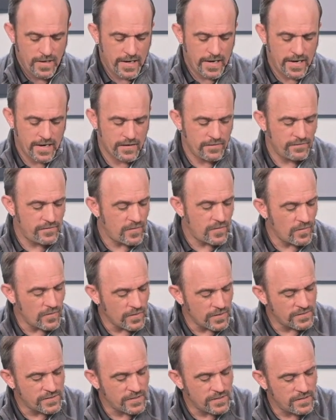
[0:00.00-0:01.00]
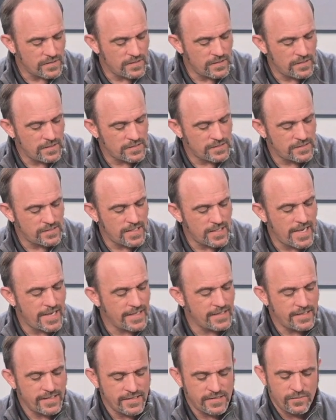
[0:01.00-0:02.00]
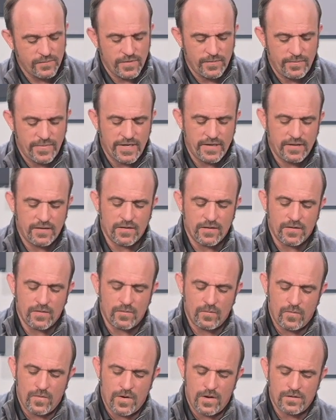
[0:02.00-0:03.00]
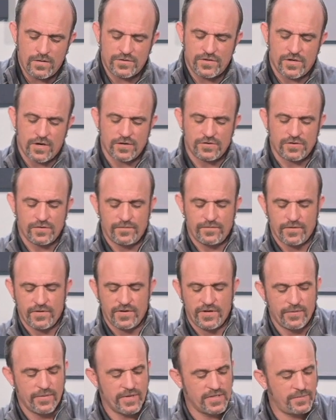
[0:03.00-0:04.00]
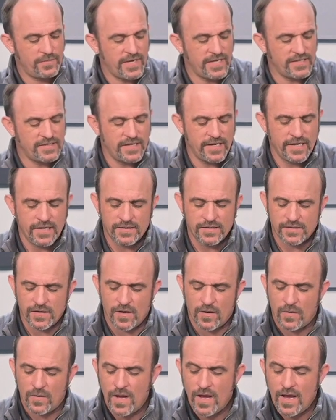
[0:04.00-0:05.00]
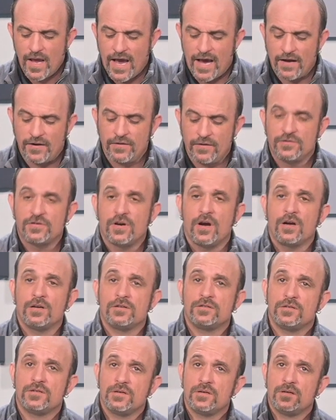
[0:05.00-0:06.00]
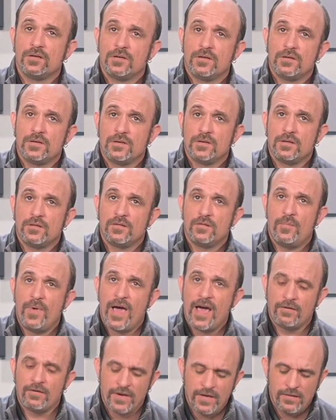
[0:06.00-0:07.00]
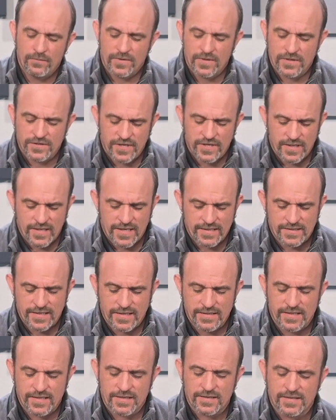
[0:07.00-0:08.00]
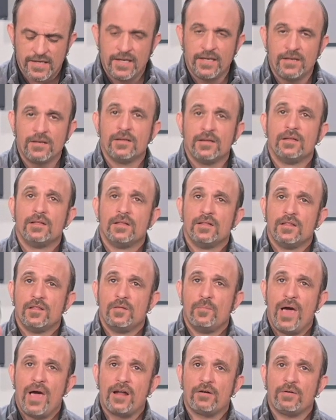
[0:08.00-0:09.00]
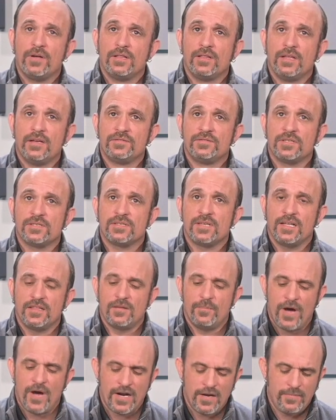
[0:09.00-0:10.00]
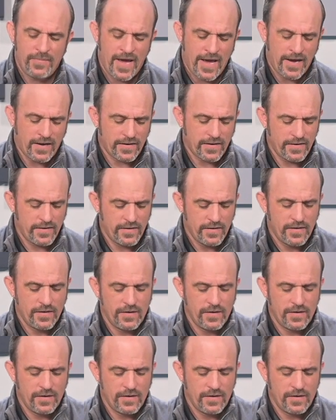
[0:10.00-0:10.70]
And of course, it looks like this would be the wall charger for the USB-C. So how do you charge the battery with the GLX-D16? Battery lives inside the body pack.